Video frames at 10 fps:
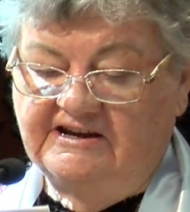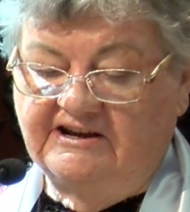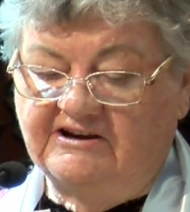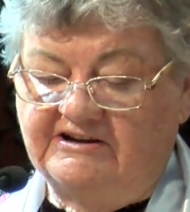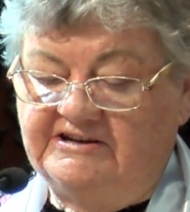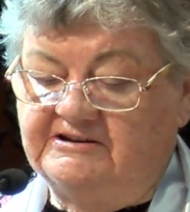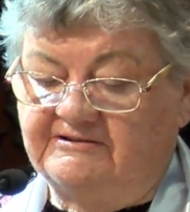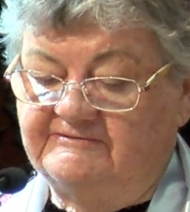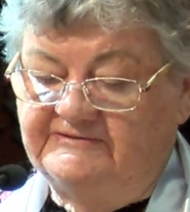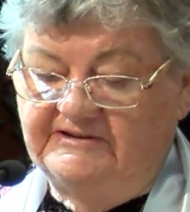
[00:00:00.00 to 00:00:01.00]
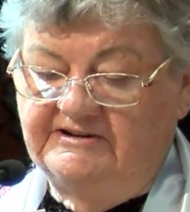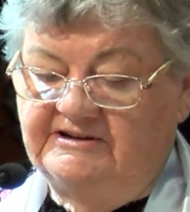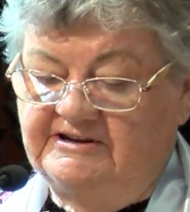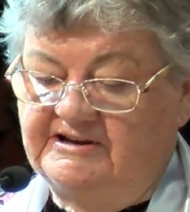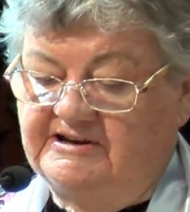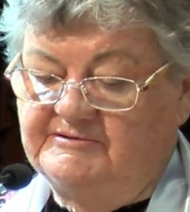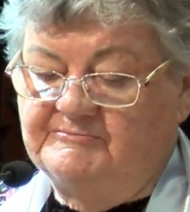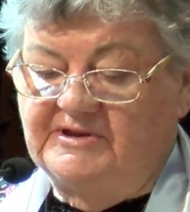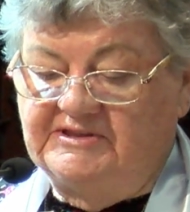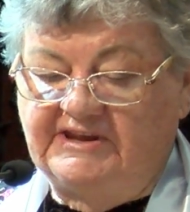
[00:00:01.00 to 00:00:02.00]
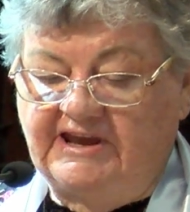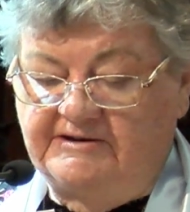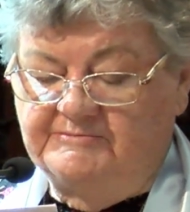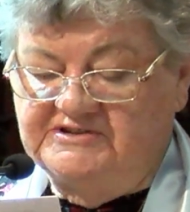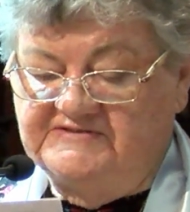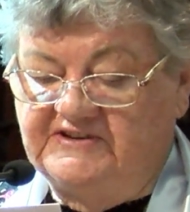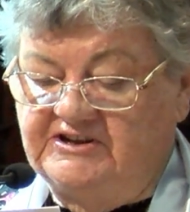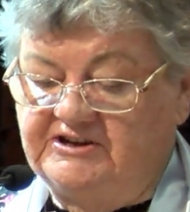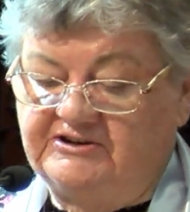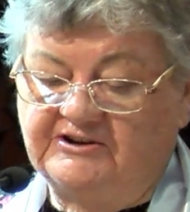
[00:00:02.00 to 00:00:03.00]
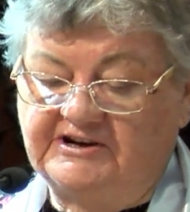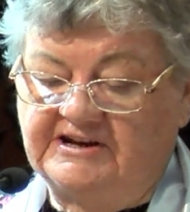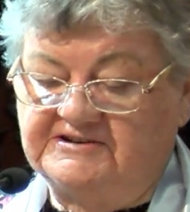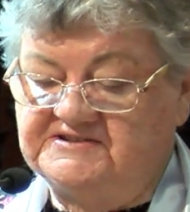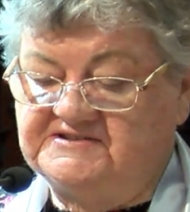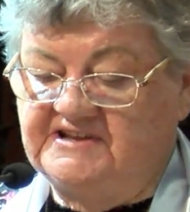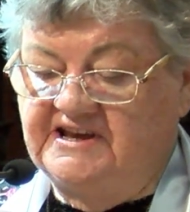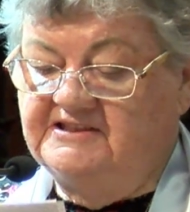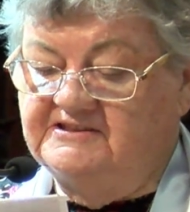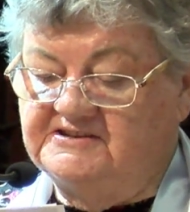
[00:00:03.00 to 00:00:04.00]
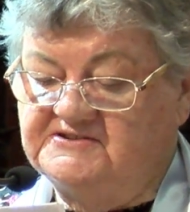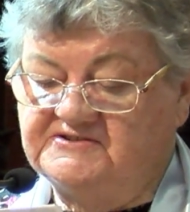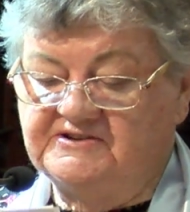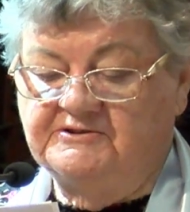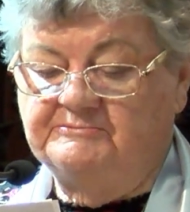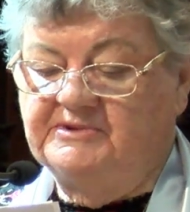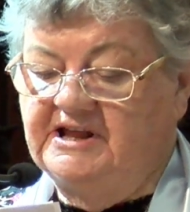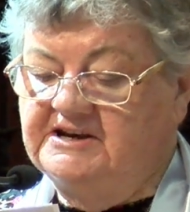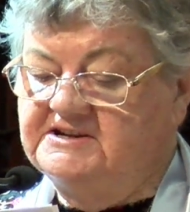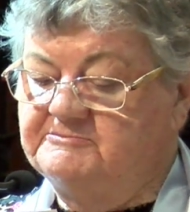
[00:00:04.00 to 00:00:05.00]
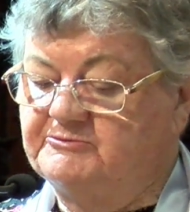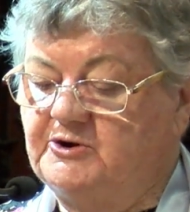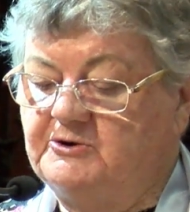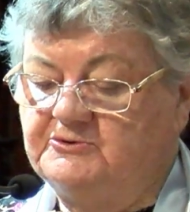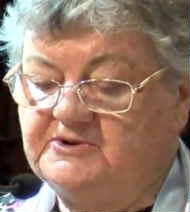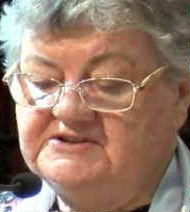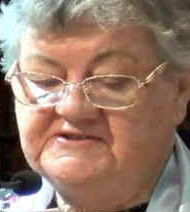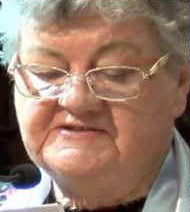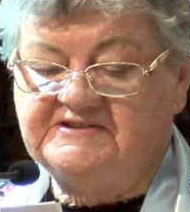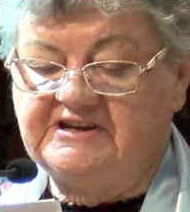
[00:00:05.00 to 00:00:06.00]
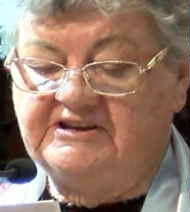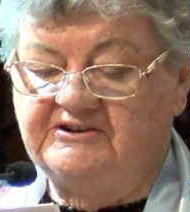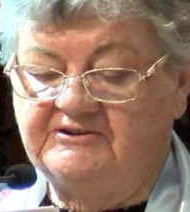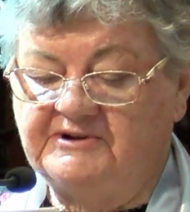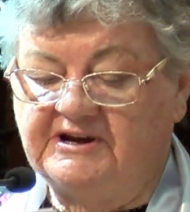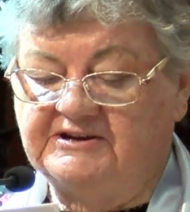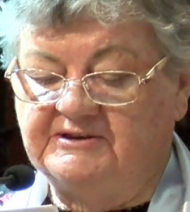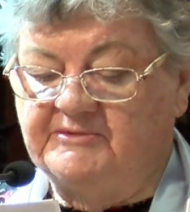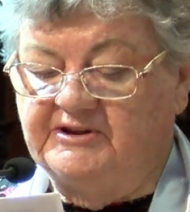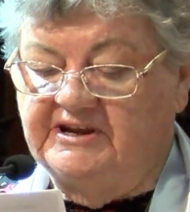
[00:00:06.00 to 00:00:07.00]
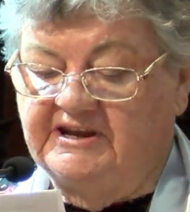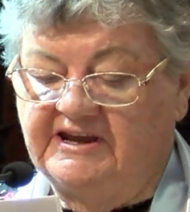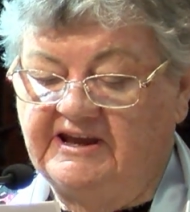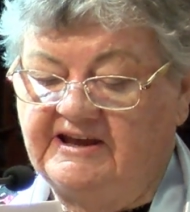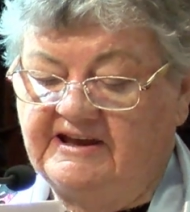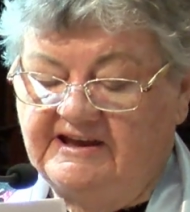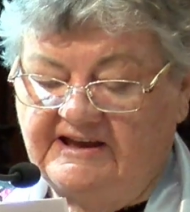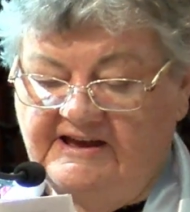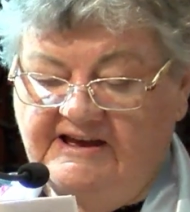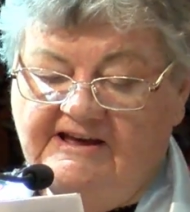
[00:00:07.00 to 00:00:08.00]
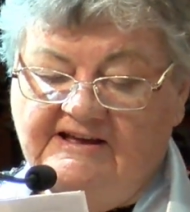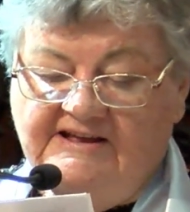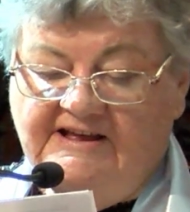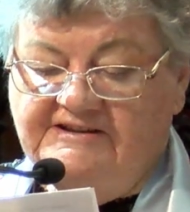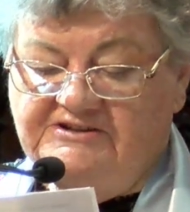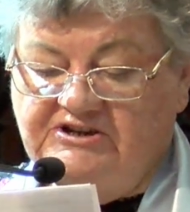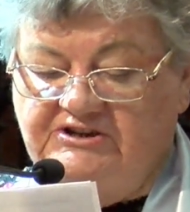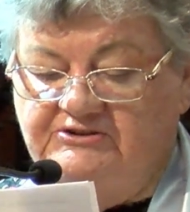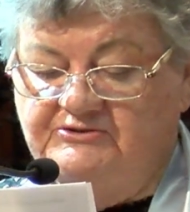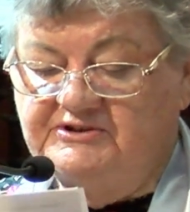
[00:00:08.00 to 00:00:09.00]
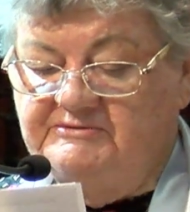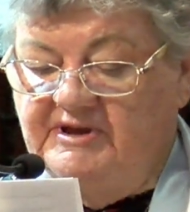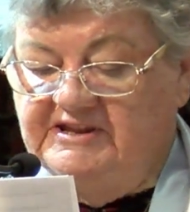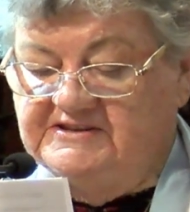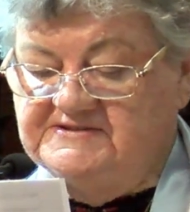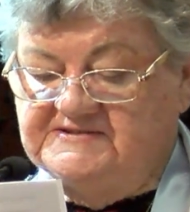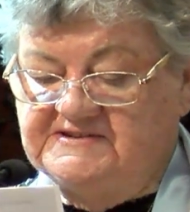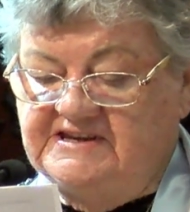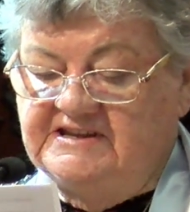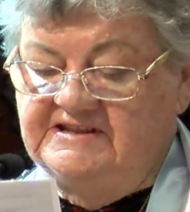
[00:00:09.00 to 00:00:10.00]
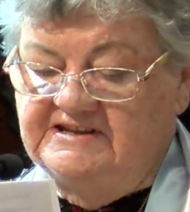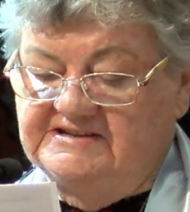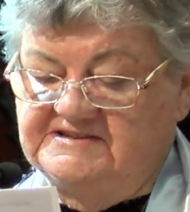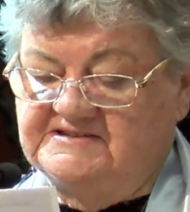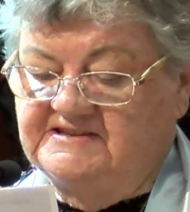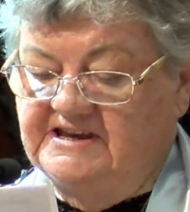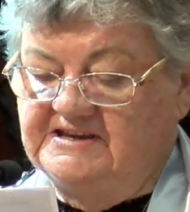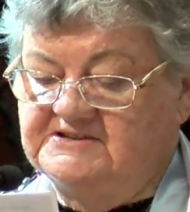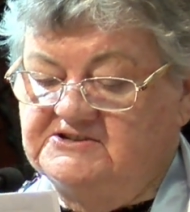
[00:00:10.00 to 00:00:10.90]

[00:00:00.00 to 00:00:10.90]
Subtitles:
Kind of. But the atmosphere did not understand this, so the planet progressed in her argument. She talked about the skin that snakes